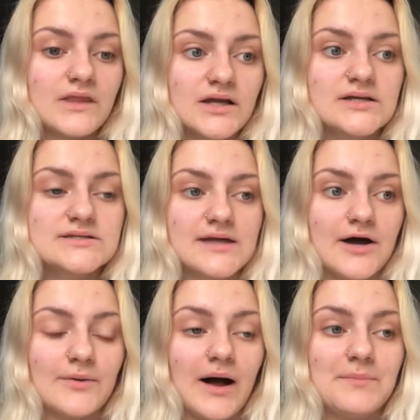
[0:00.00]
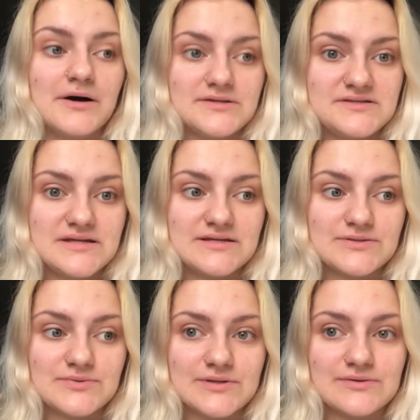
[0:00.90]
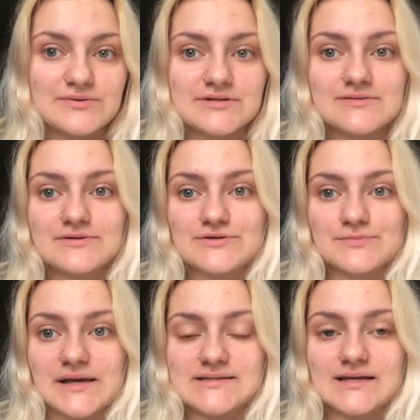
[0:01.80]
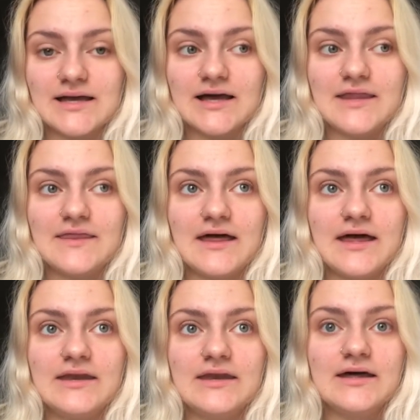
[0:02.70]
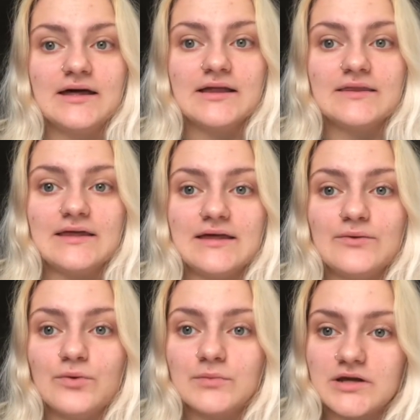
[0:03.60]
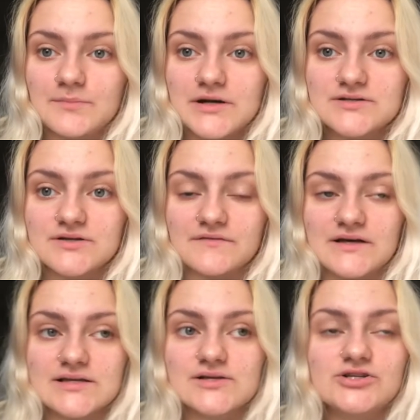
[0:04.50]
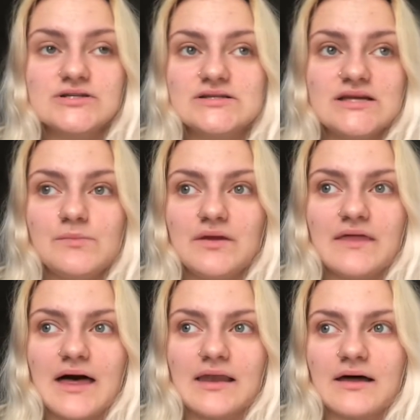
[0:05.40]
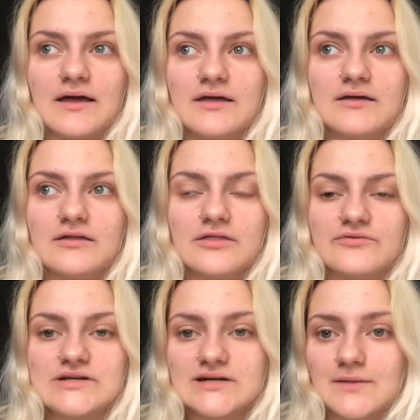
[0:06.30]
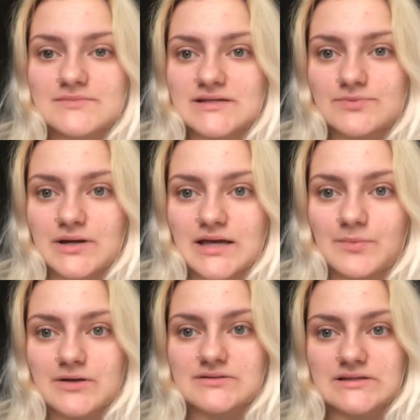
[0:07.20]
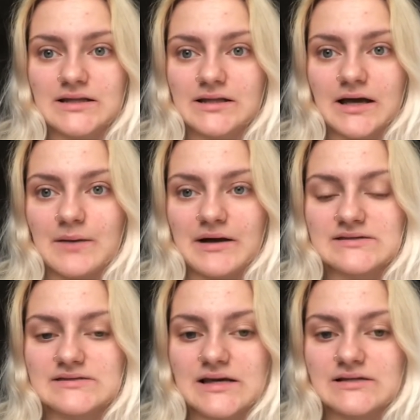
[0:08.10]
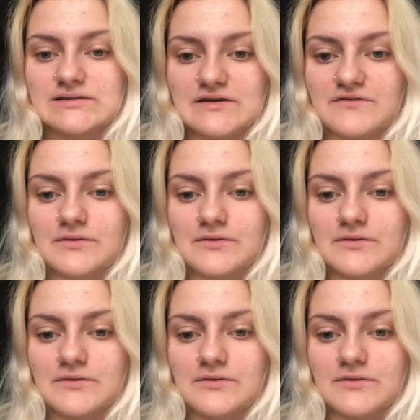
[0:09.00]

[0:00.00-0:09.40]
So I posted all the orders, which is amazing. And then the woman at the post office, because she's seen me there like 3 times this week, posting like about 6 different